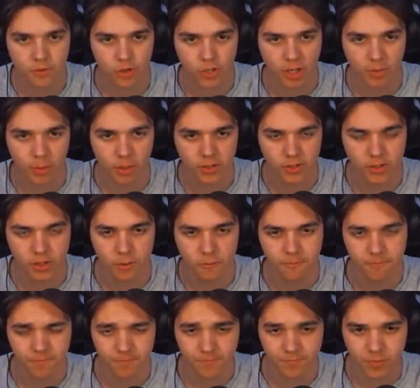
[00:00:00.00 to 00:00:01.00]
Checkpoint two.
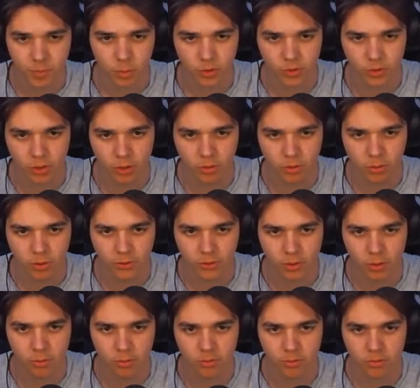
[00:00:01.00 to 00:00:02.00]
We're through. We're
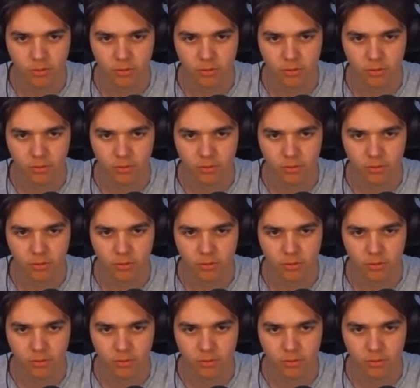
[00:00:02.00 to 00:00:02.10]
through.